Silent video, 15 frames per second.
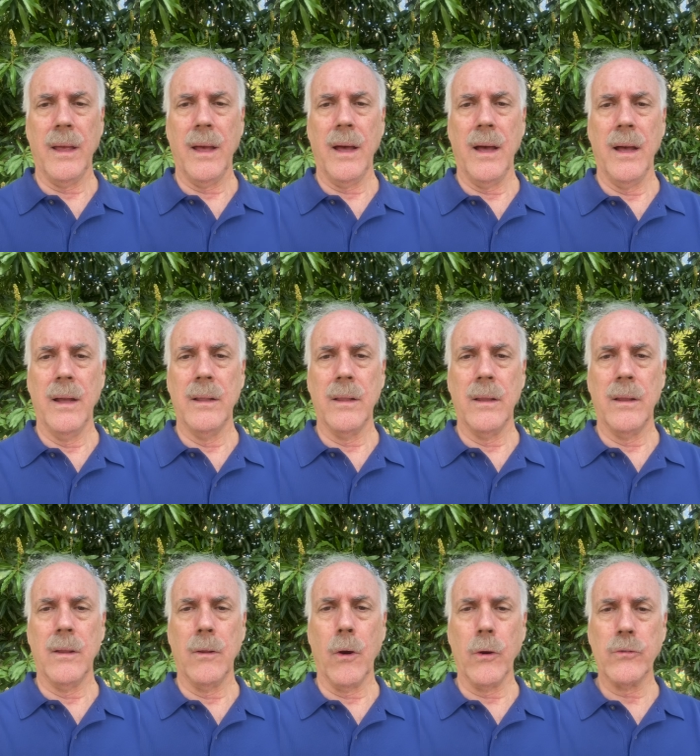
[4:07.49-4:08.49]

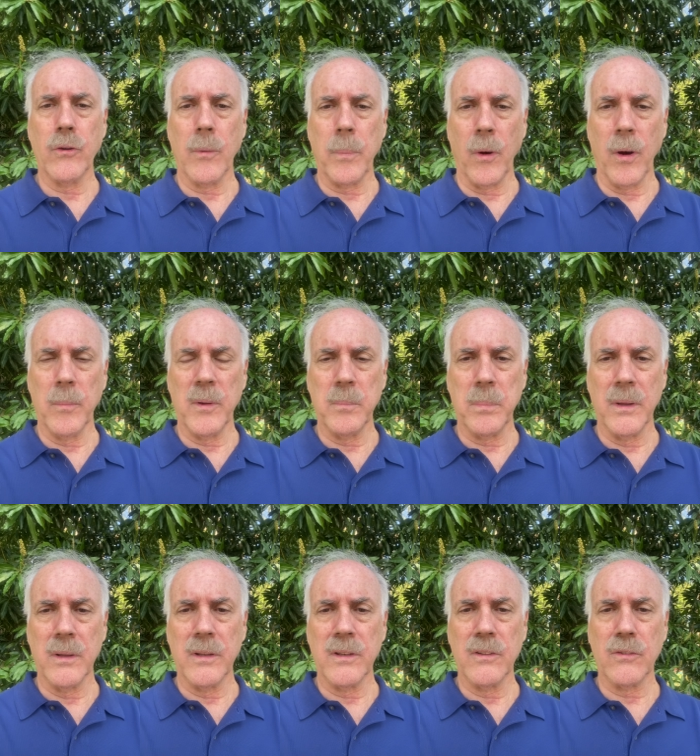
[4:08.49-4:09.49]
Larger apartment
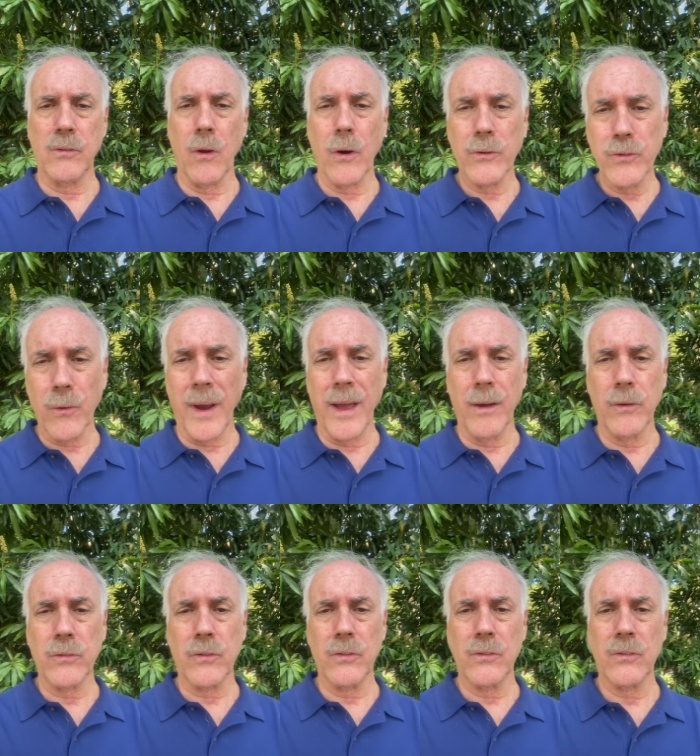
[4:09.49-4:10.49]
buildings, larger
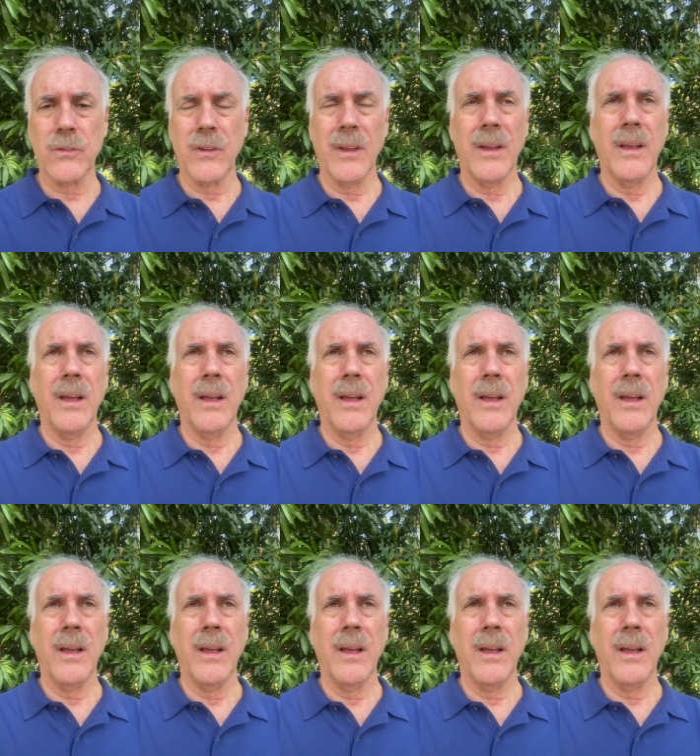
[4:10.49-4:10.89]
houses,